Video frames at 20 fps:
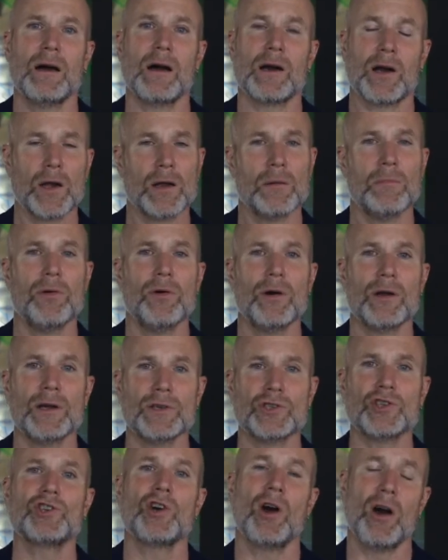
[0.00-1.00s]
are going to put
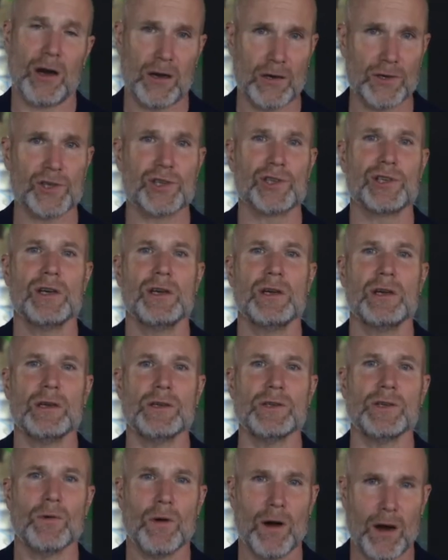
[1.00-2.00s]
a charge
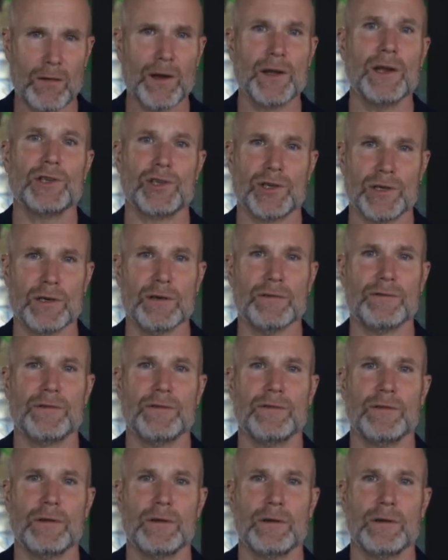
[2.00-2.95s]
into our initiative